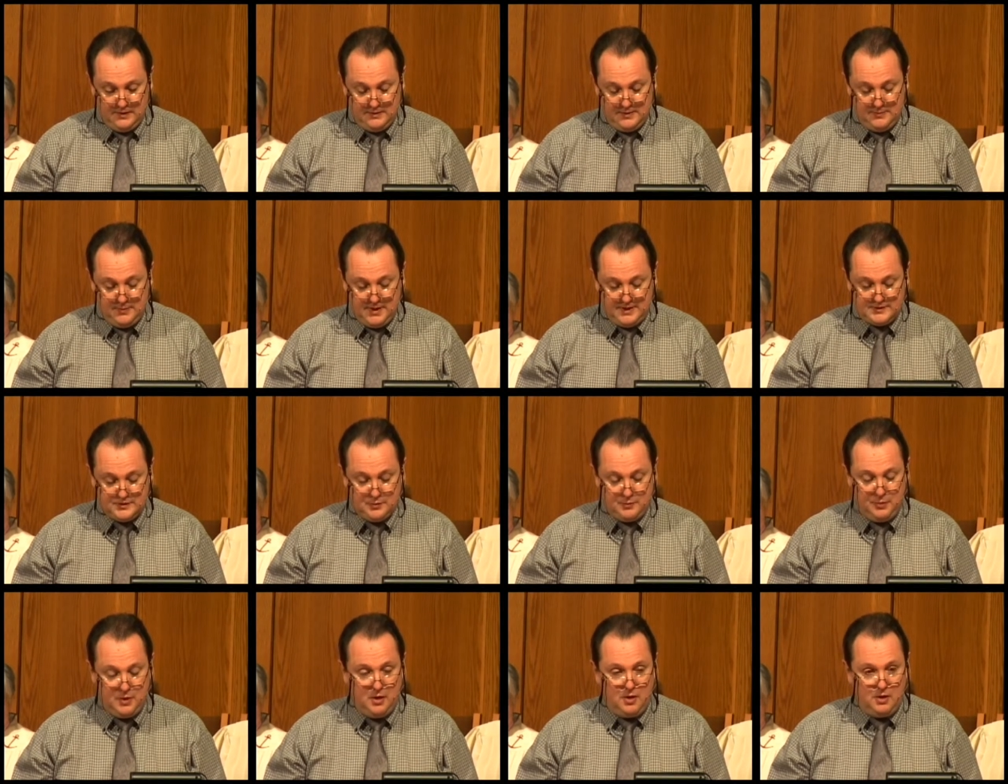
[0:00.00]
The Apostle
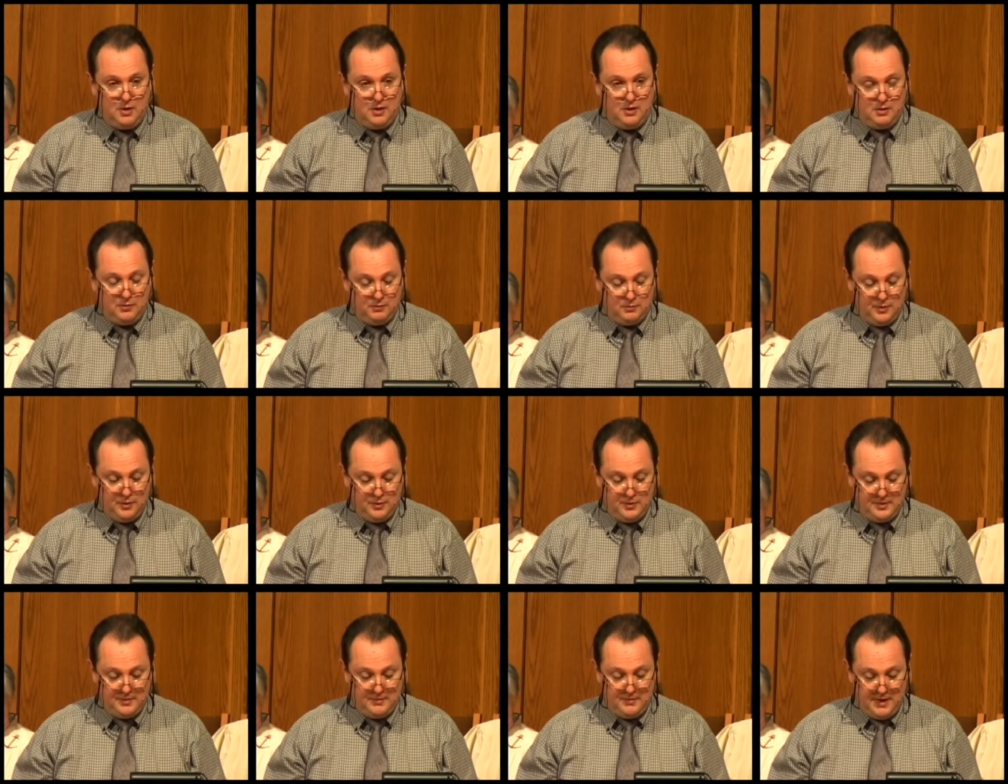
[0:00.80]
Paul wrote
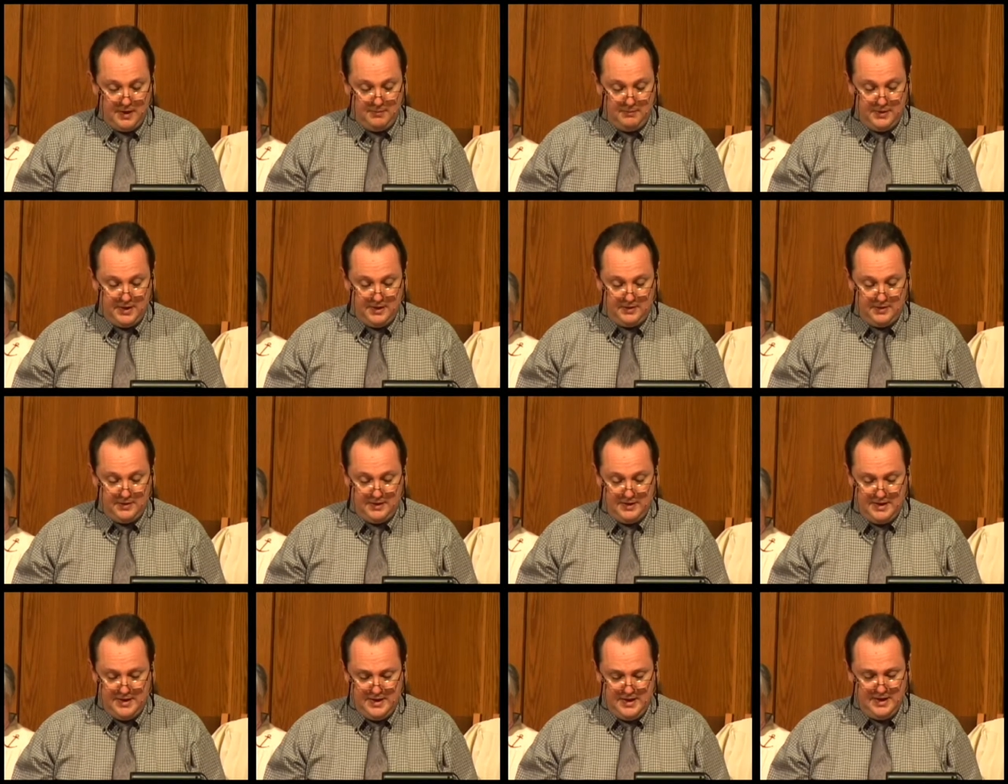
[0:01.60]
about it
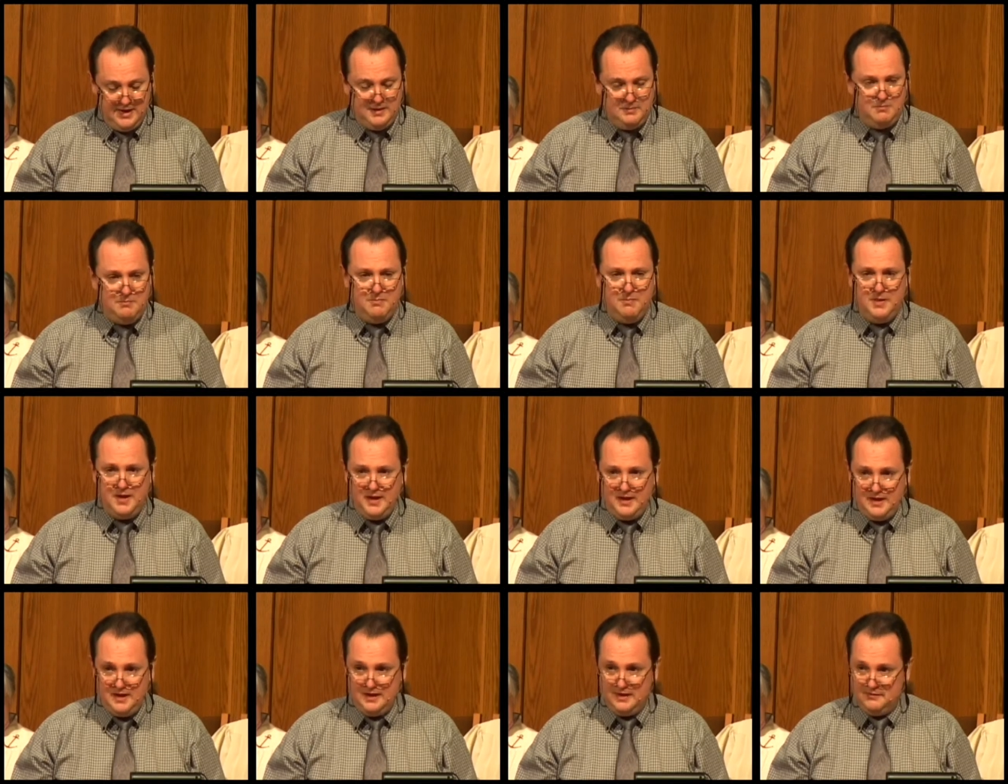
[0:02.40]
in
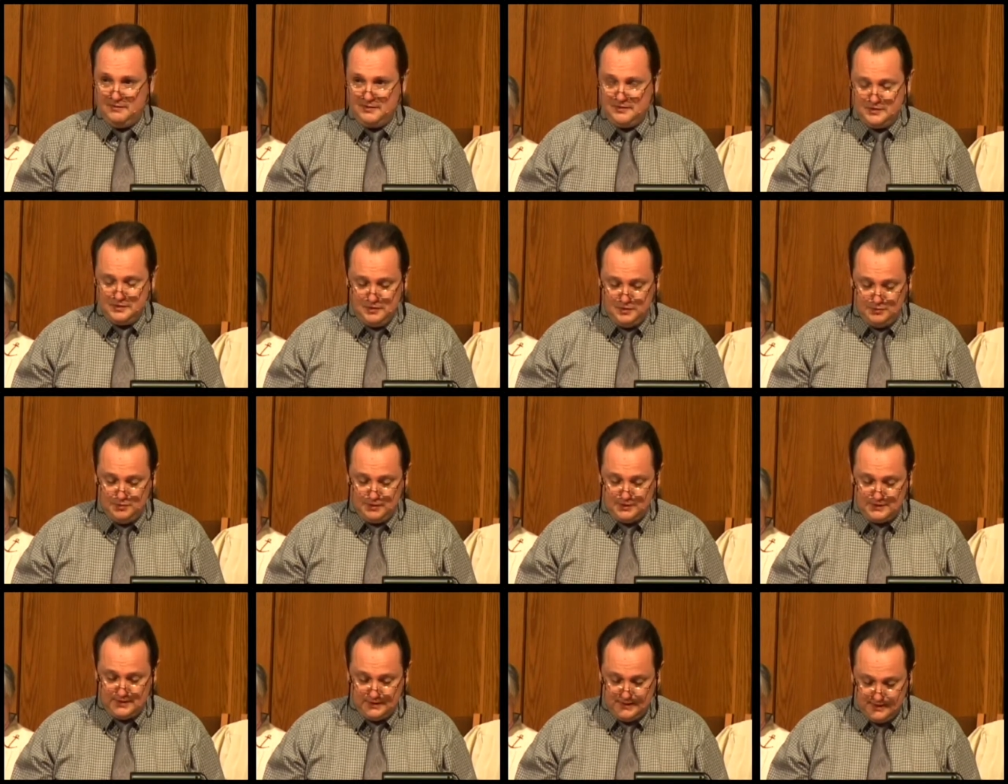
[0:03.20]
many of his
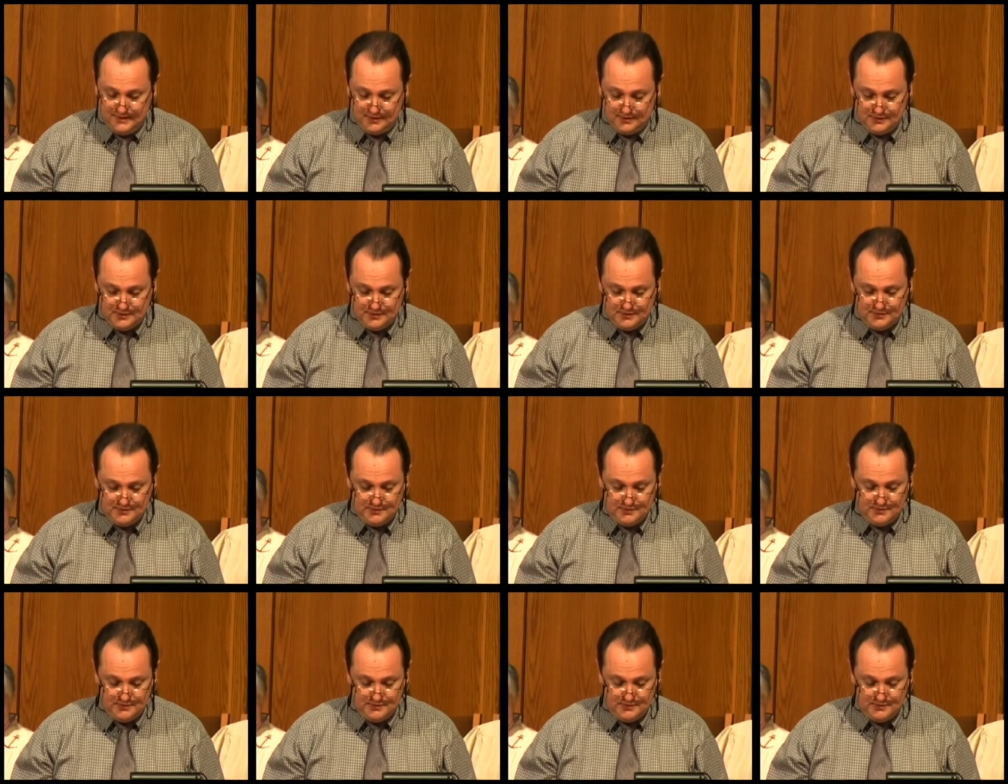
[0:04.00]
numerous letters.